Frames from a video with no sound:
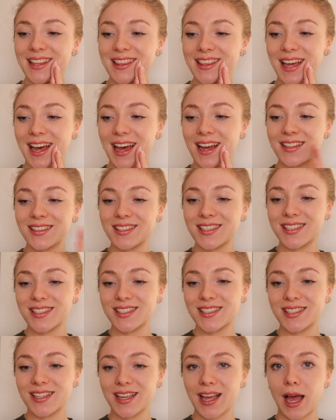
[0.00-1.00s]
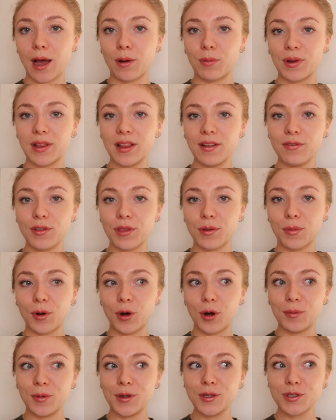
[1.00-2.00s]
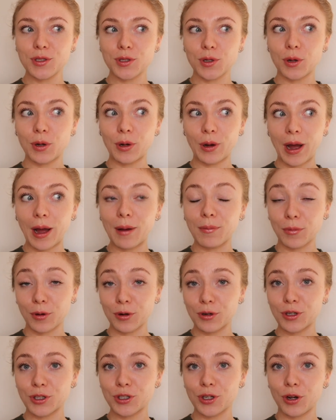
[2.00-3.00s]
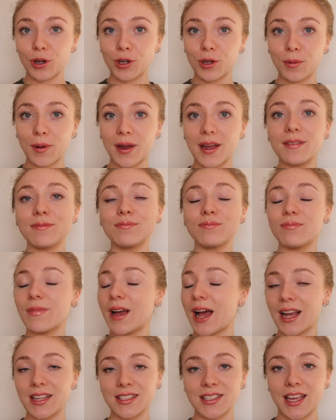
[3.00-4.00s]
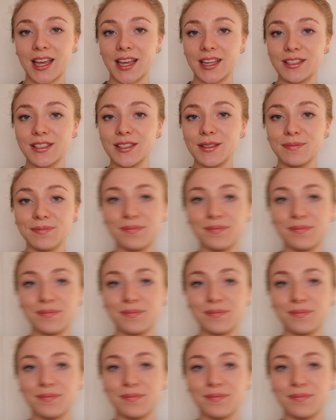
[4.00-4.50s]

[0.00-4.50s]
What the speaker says: that's how we live at the moment, so I'm going to show you it as it is.